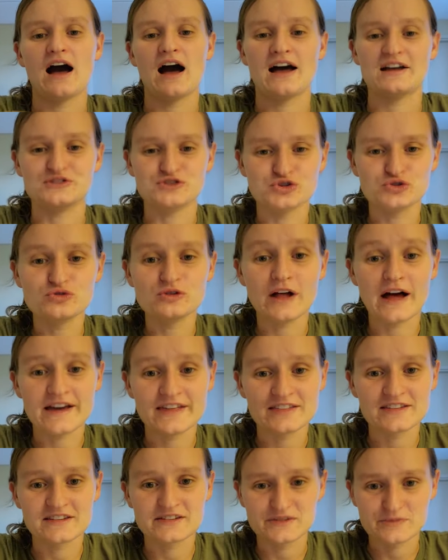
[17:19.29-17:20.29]
I do
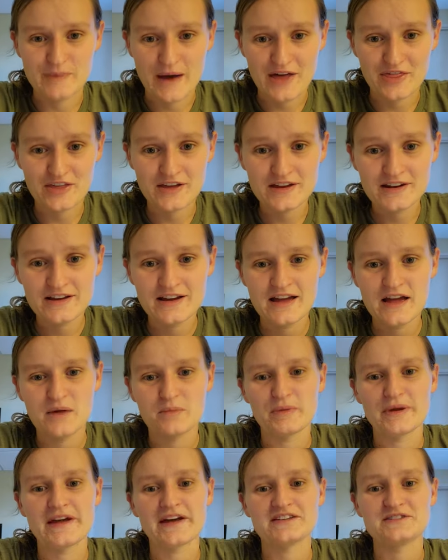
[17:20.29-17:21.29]
like this method
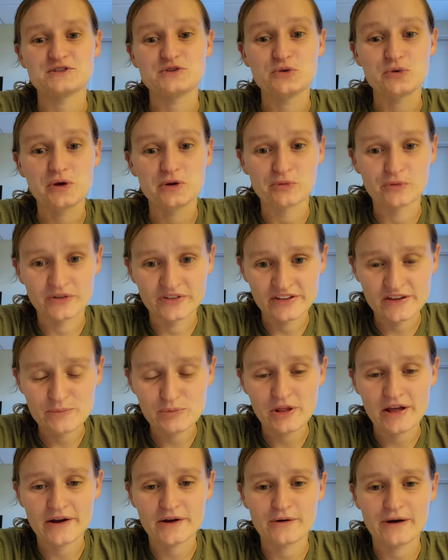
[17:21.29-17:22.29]
because you can really
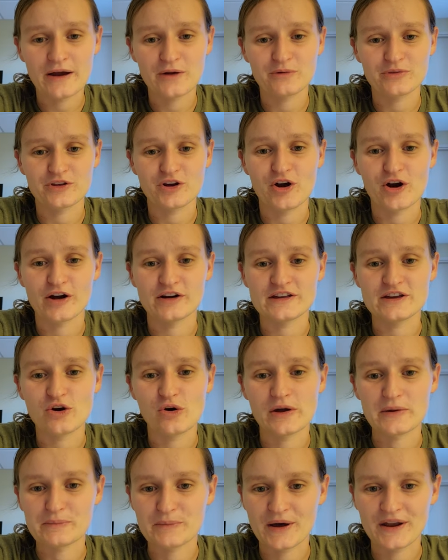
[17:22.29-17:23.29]
play around with the cardio
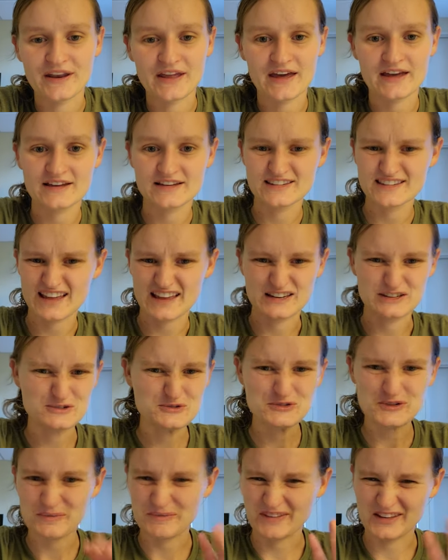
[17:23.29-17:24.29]
on Mondays and
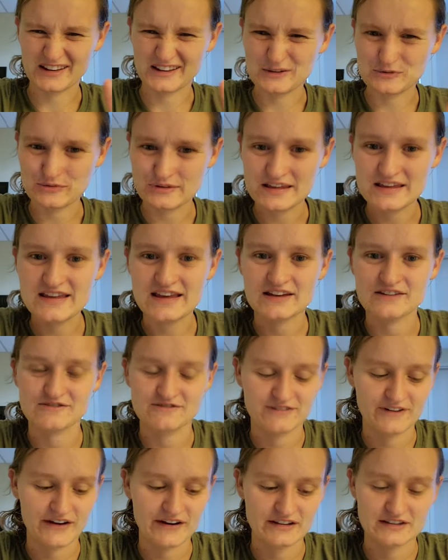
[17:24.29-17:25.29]
do something unique and
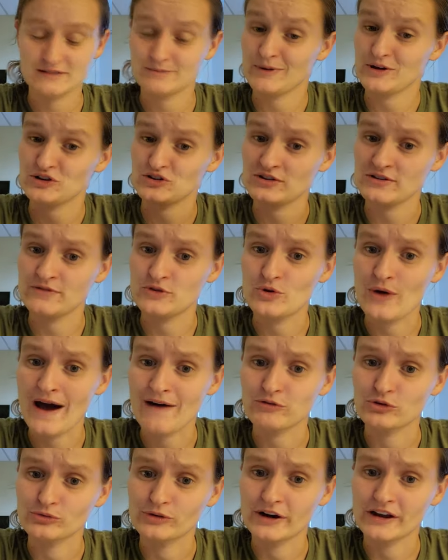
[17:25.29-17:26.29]
fun, especially if you
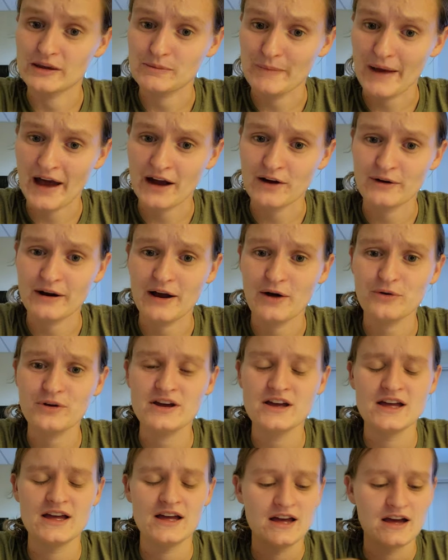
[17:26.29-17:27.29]
have a running background.
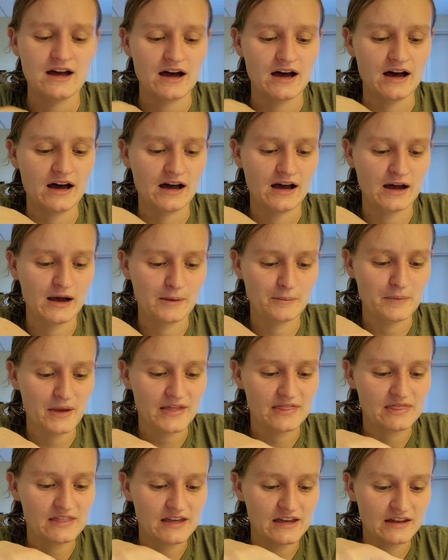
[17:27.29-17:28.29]
Um,
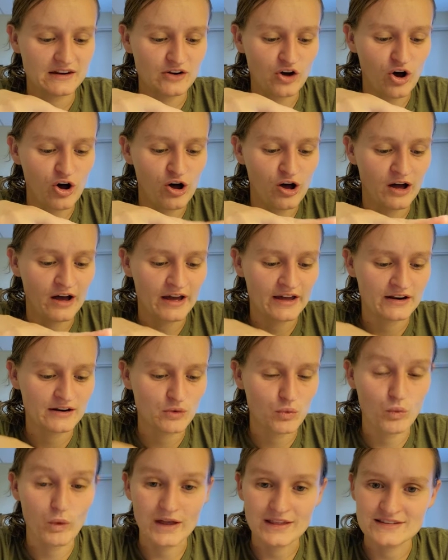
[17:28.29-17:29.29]
and then on
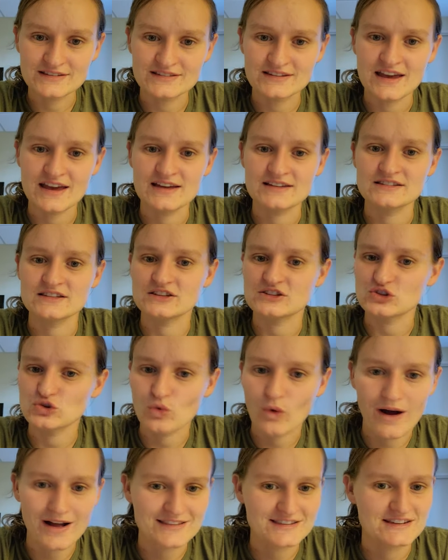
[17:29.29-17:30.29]
Wednesdays, the
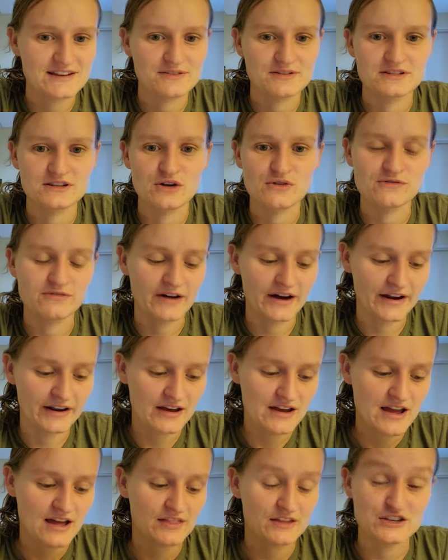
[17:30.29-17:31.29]
squat stuff's so fun.
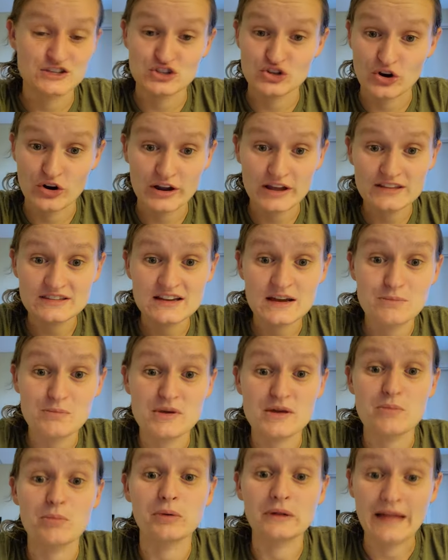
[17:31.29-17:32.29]
The circuits can
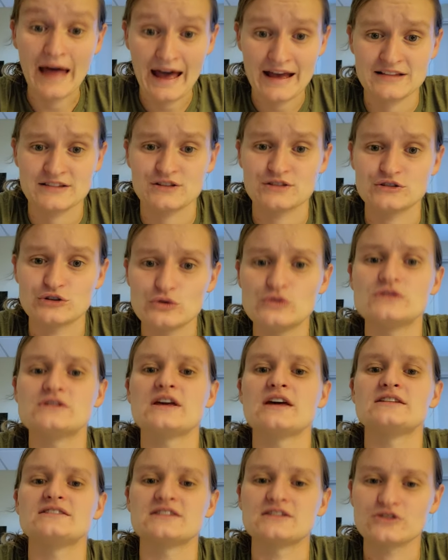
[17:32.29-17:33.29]
be a blast on
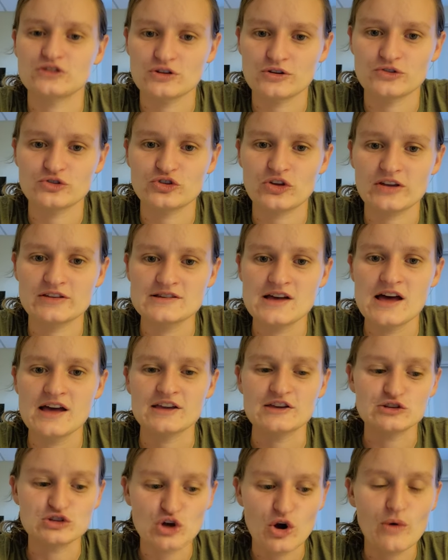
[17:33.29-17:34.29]
Tuesdays and Thursdays.
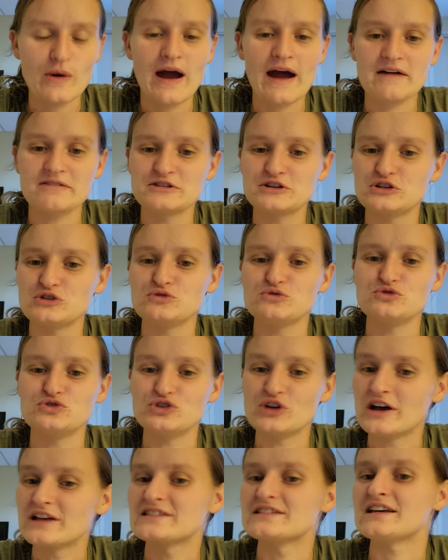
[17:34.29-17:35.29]
You don't have to do
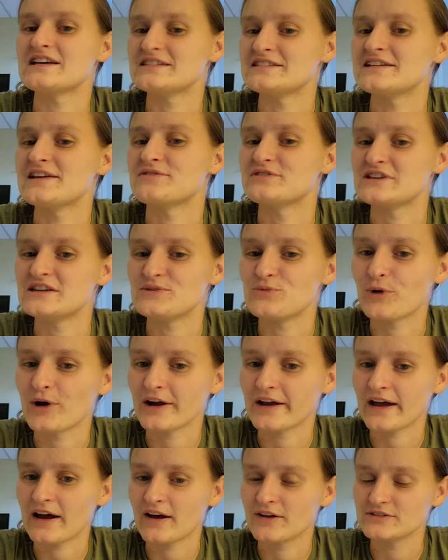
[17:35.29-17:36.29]
just ACFT
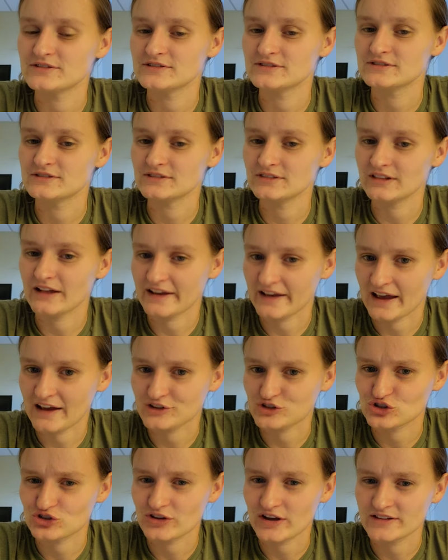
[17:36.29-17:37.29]
workout like
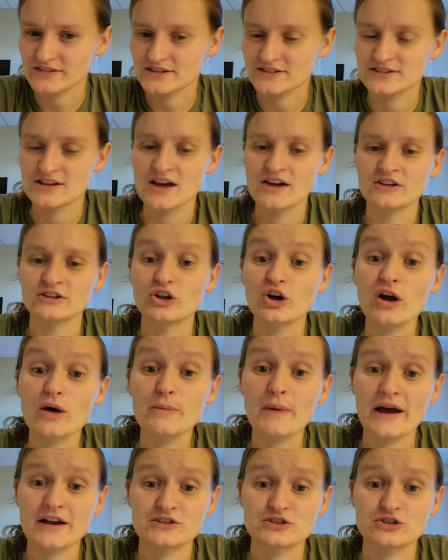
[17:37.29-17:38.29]
exercises. Look
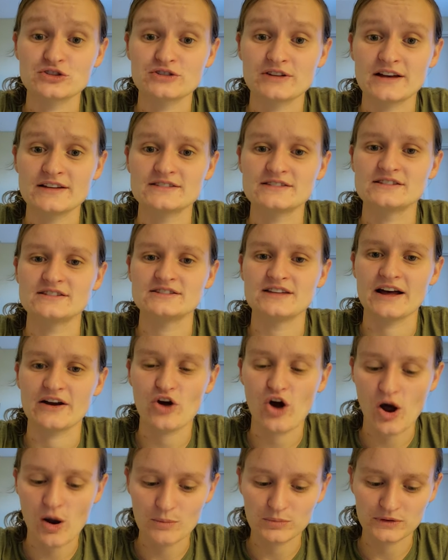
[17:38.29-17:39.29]
up exercises that
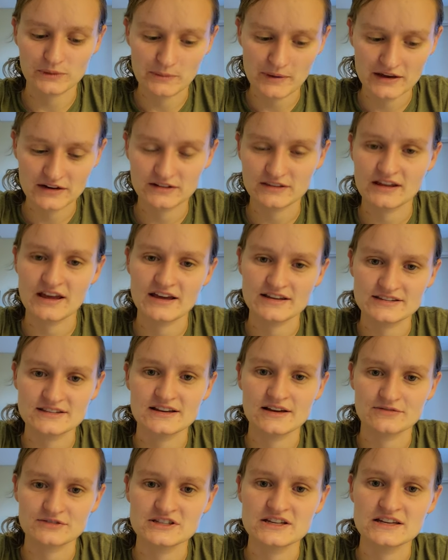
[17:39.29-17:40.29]
complement the
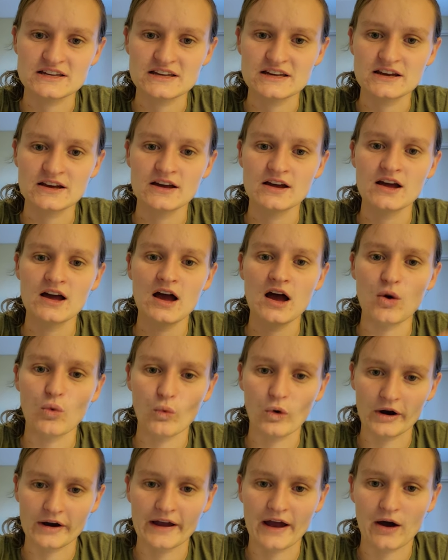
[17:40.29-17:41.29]
ACFT
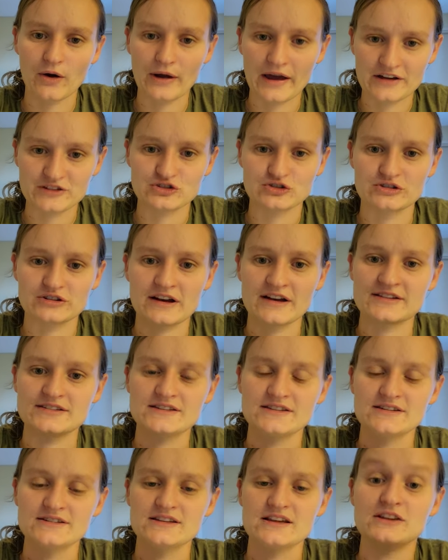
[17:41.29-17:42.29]
workout
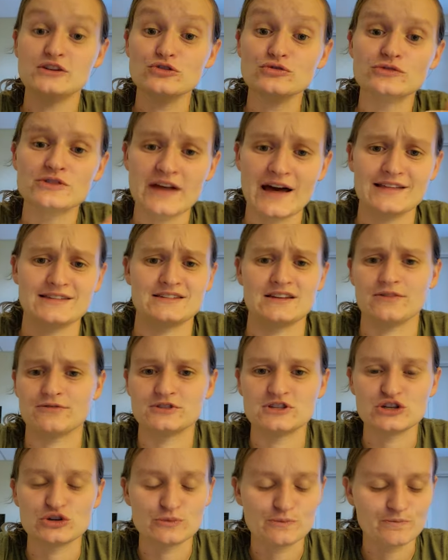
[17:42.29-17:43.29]
exercises and use that stuff
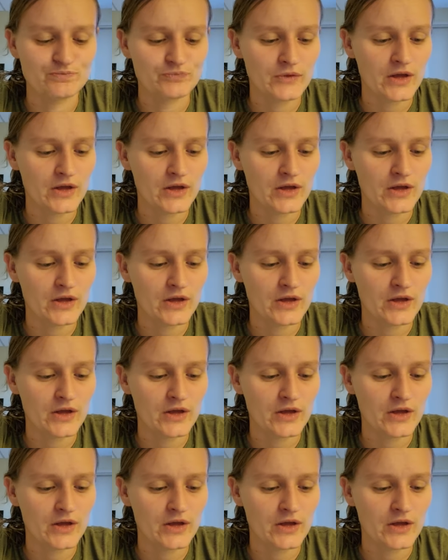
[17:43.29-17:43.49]
too.